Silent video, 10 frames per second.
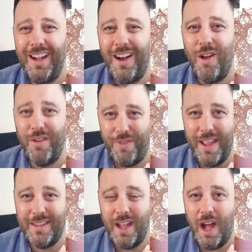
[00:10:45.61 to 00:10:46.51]
on a
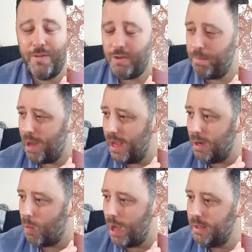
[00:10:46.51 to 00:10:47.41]
vid after I played
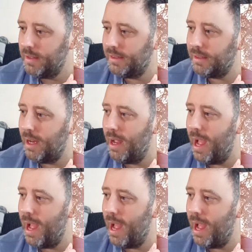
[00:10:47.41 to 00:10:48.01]
it once,